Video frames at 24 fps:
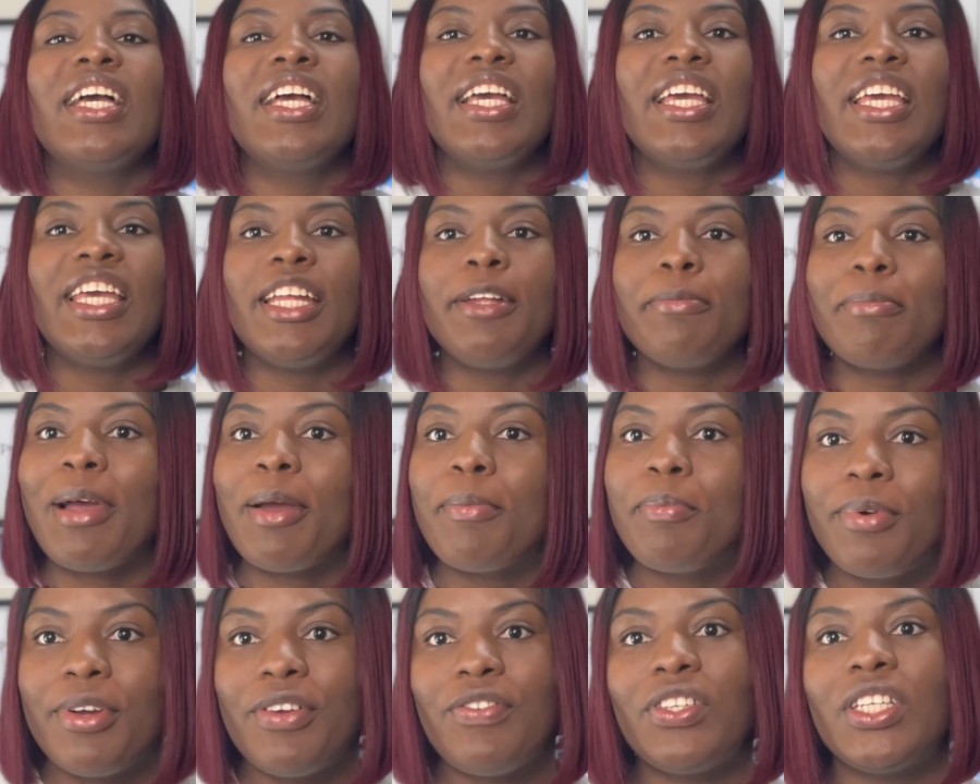In my
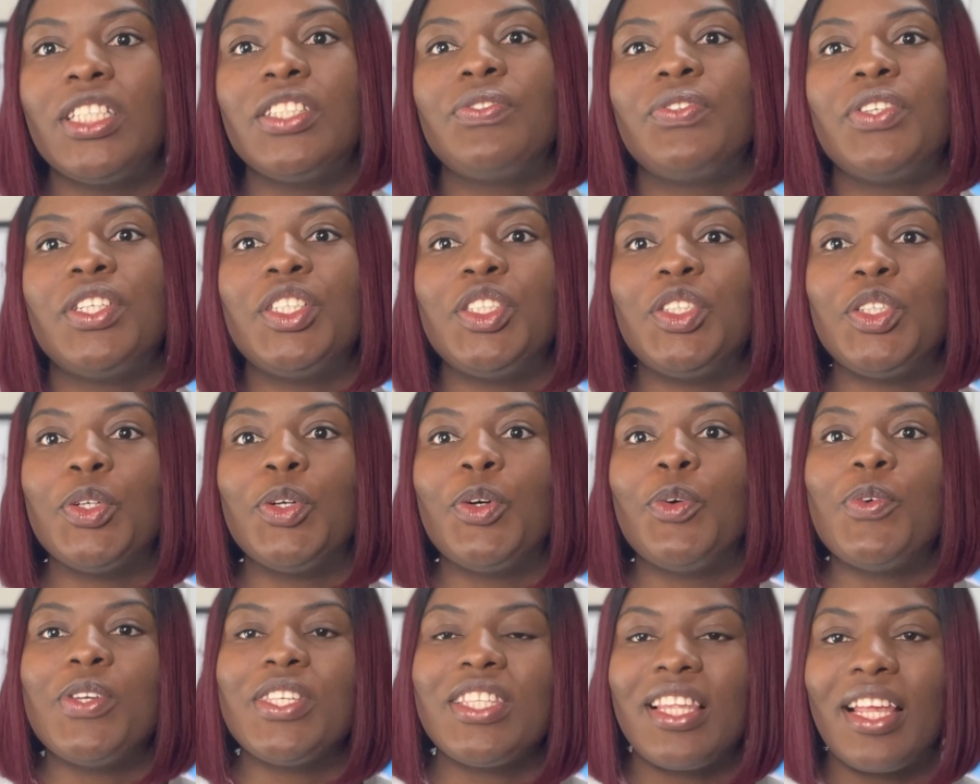previous video,
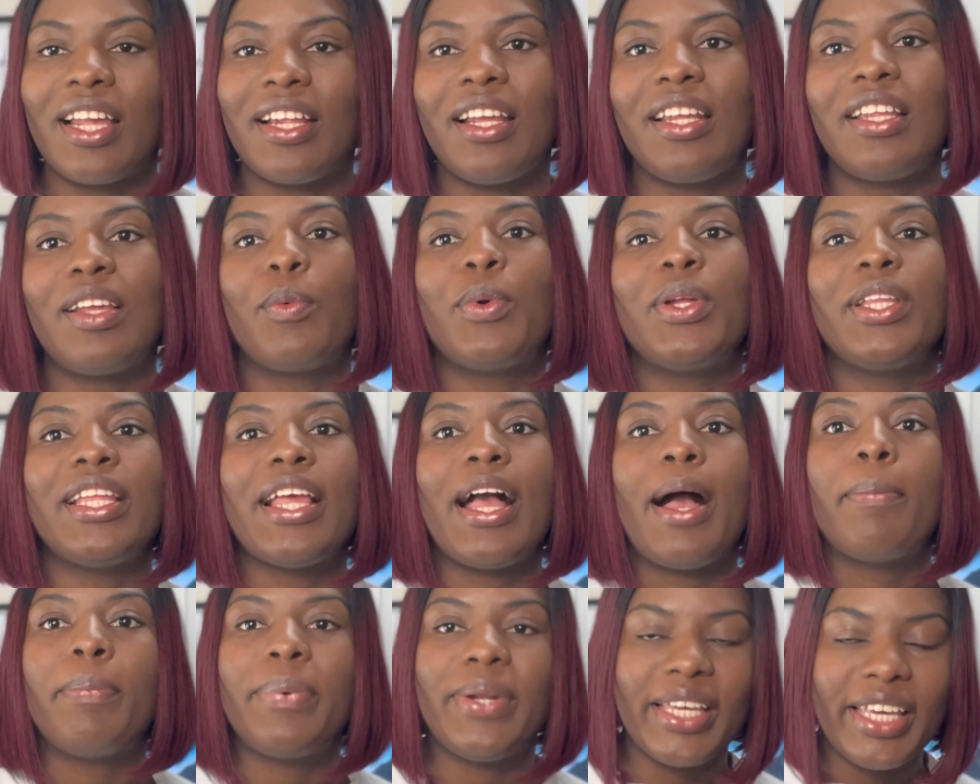we started with the
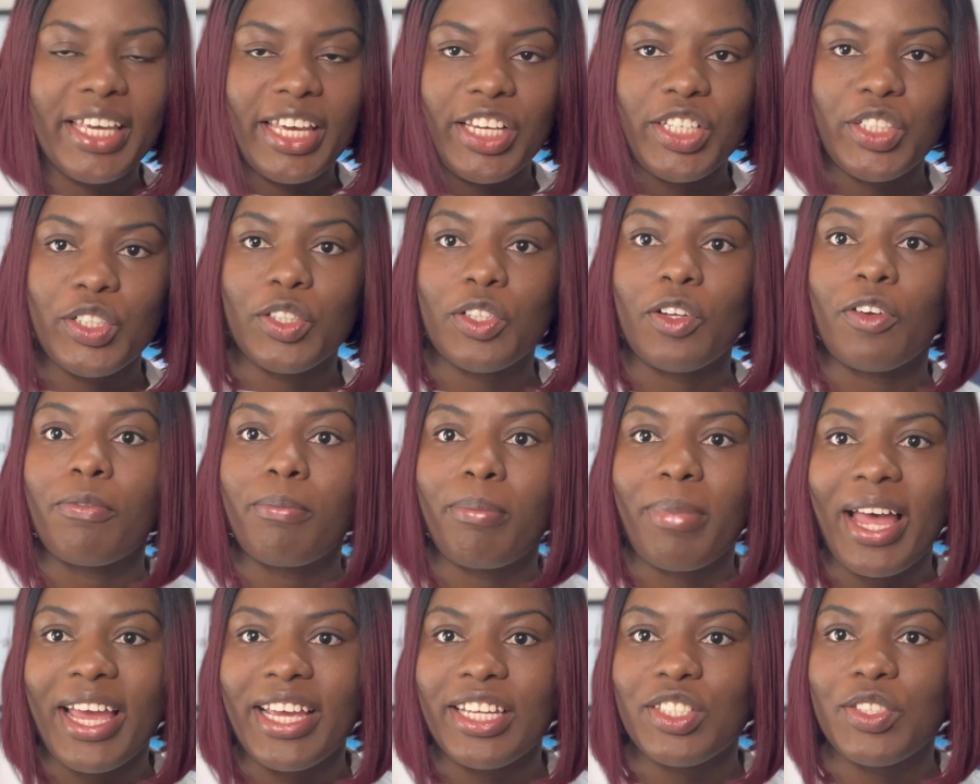application of
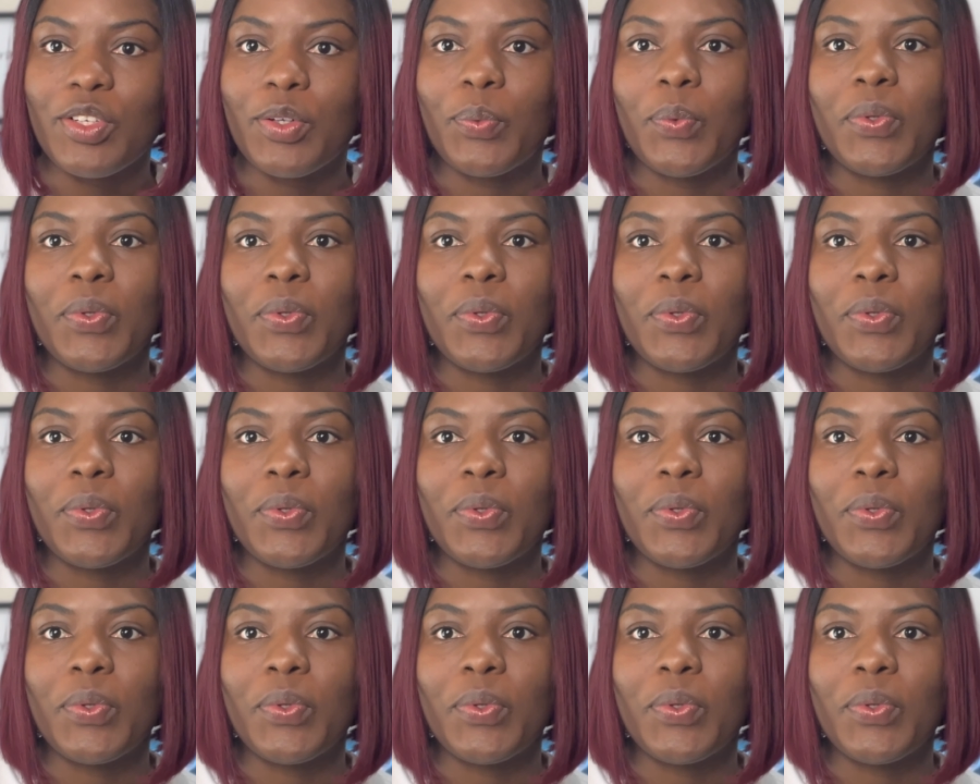Python.